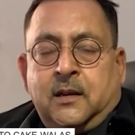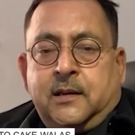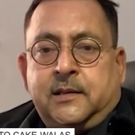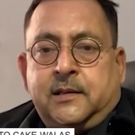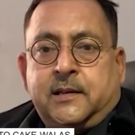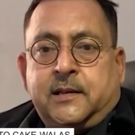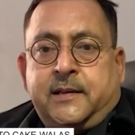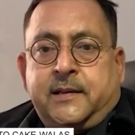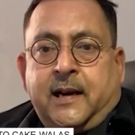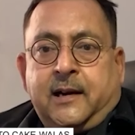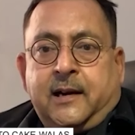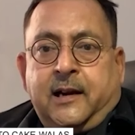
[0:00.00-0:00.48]

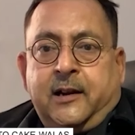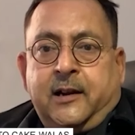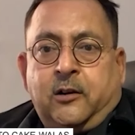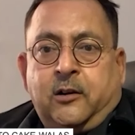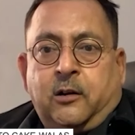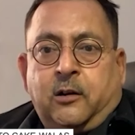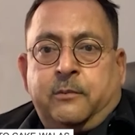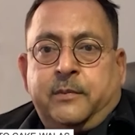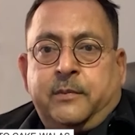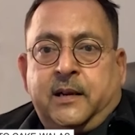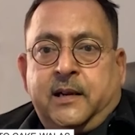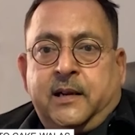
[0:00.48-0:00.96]
is a deadly
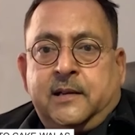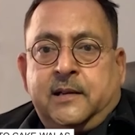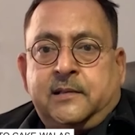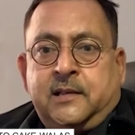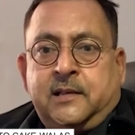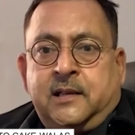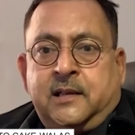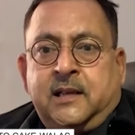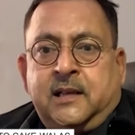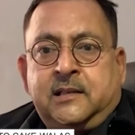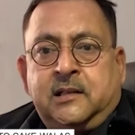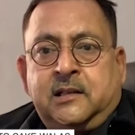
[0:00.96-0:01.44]

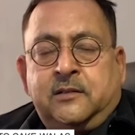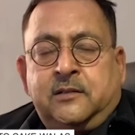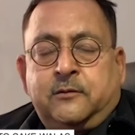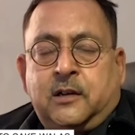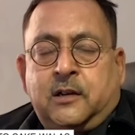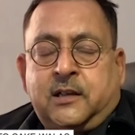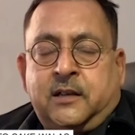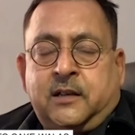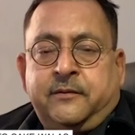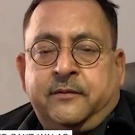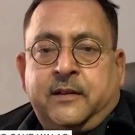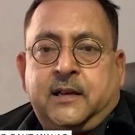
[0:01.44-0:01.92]
combination. It is
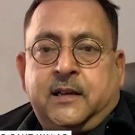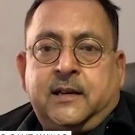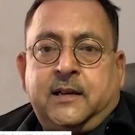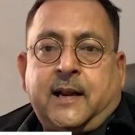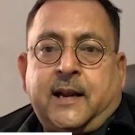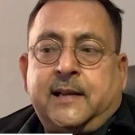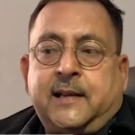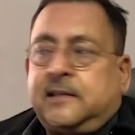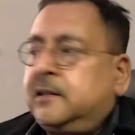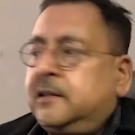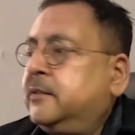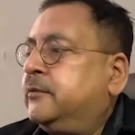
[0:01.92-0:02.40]
working very
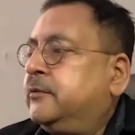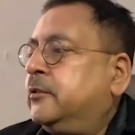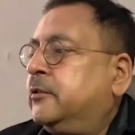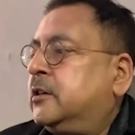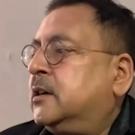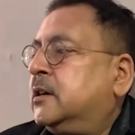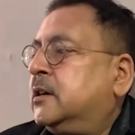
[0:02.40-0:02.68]
nicely for